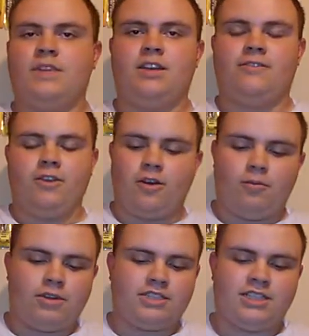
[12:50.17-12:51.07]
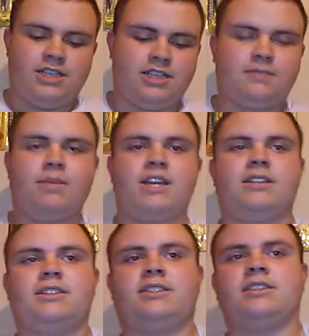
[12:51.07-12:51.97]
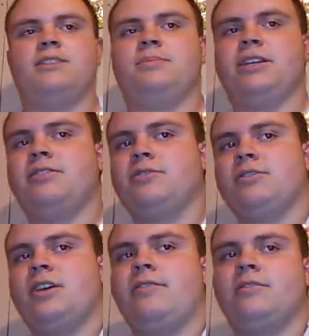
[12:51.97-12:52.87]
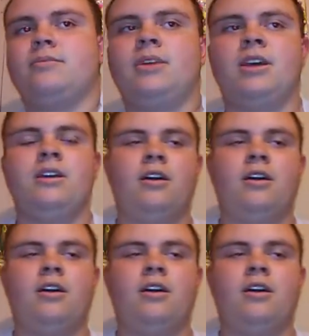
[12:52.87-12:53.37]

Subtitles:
If y'all want to see these baits, see pictures of them,